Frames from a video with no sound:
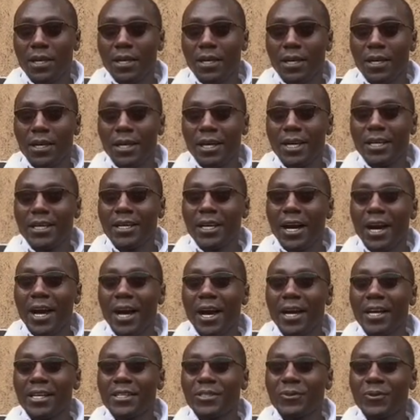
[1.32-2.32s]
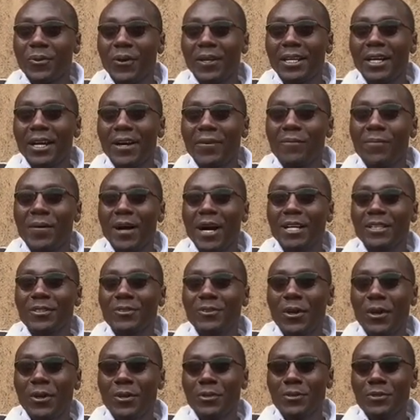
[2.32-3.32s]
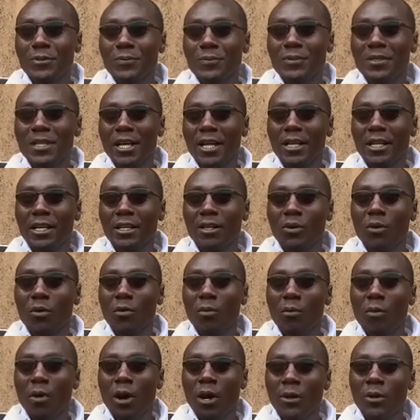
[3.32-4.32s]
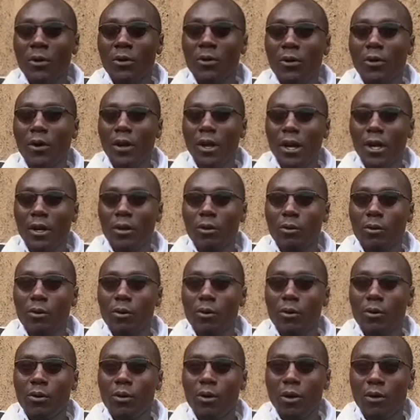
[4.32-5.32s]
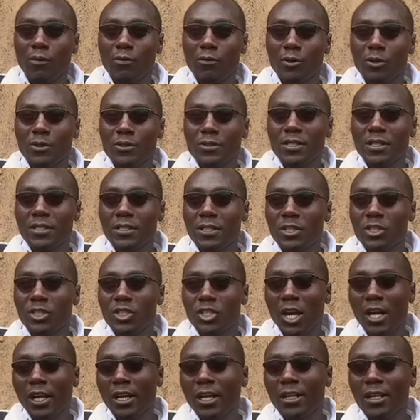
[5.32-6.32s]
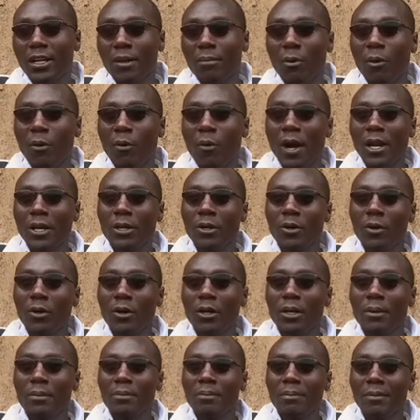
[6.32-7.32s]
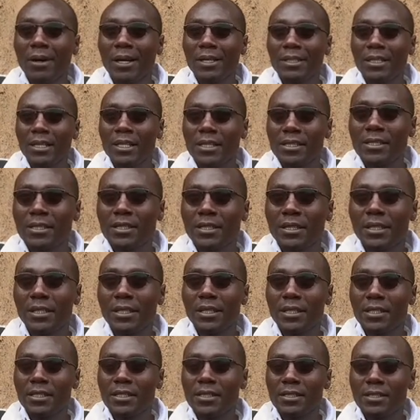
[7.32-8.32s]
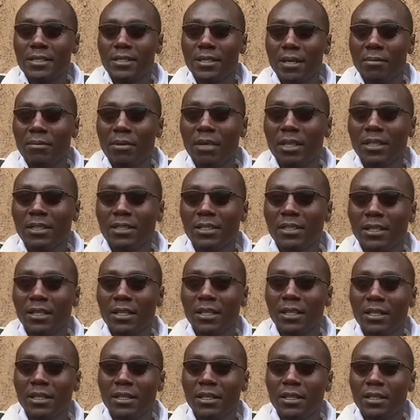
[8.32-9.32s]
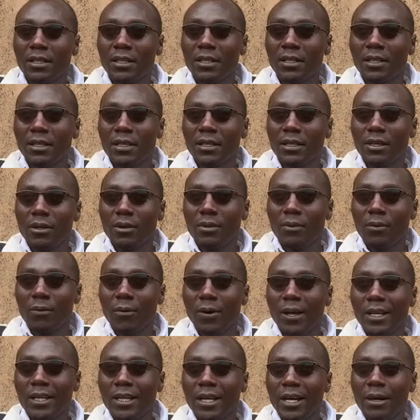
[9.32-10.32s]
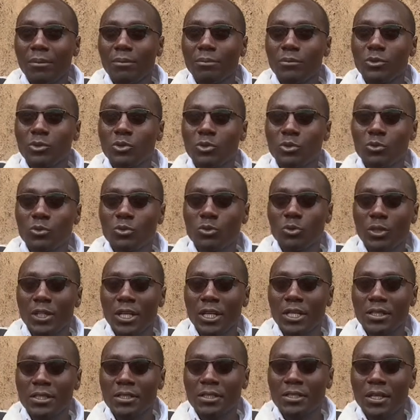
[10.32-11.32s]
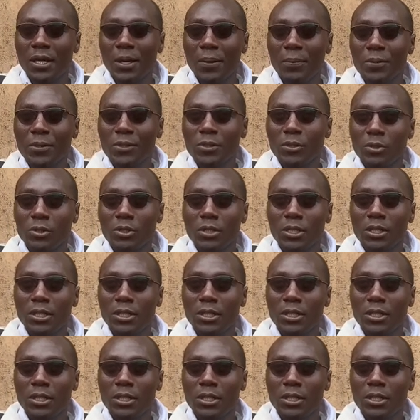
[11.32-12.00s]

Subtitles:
Hey guys, welcome back to our YouTube channel, Omwando Enoch. Of course, this is channel number one on matters disability. Welcome to today's episode.